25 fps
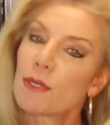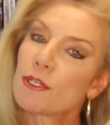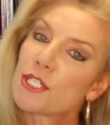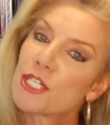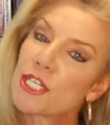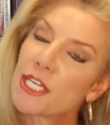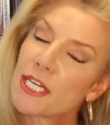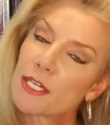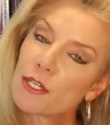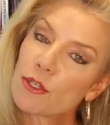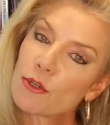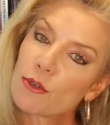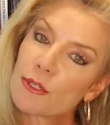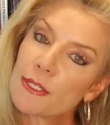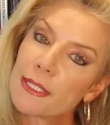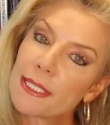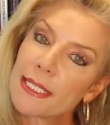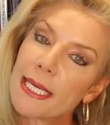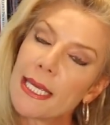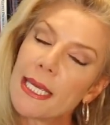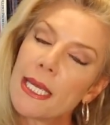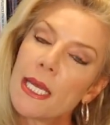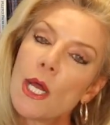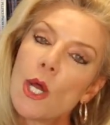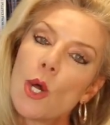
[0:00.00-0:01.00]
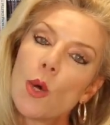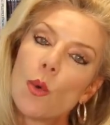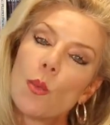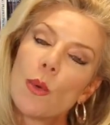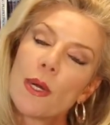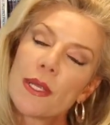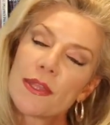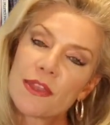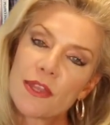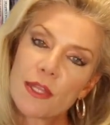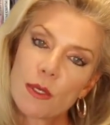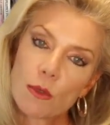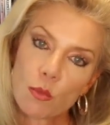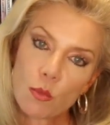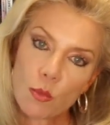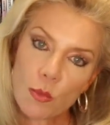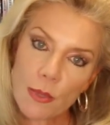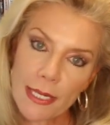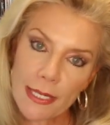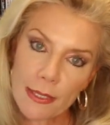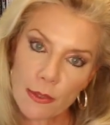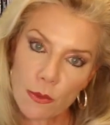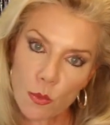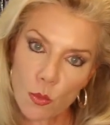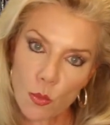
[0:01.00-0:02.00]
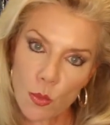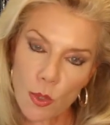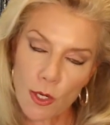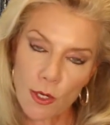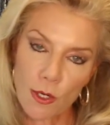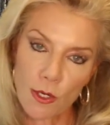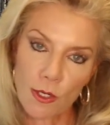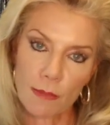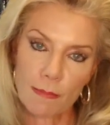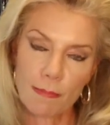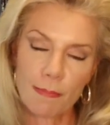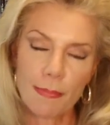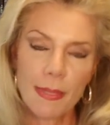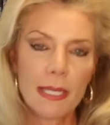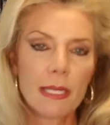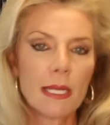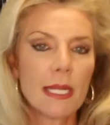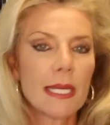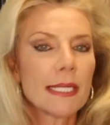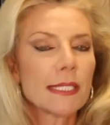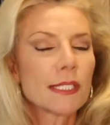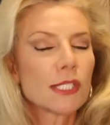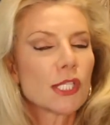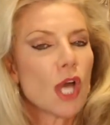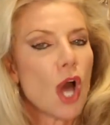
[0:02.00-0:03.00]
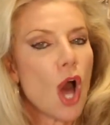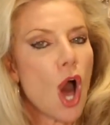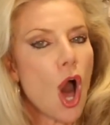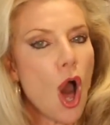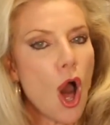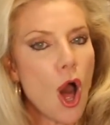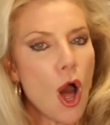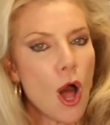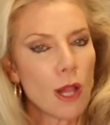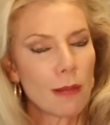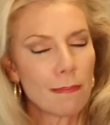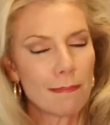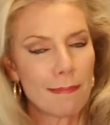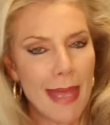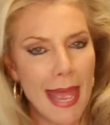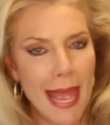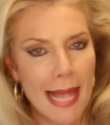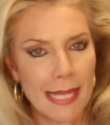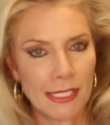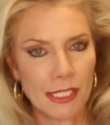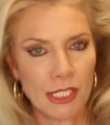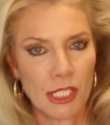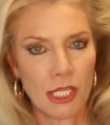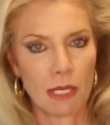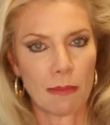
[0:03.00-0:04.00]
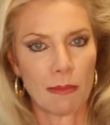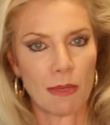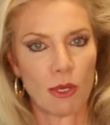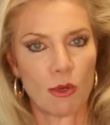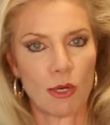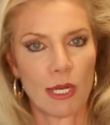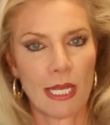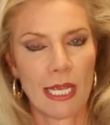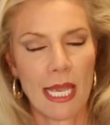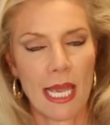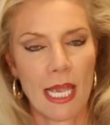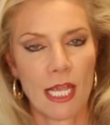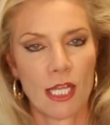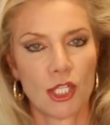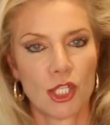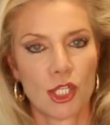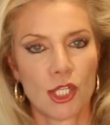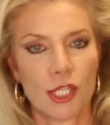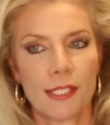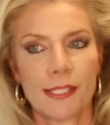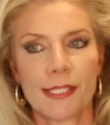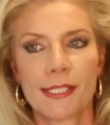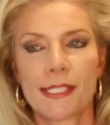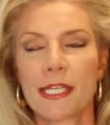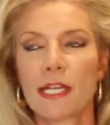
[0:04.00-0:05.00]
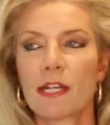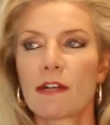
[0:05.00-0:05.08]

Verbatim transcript: particularly with the written word, but it's all mass communications.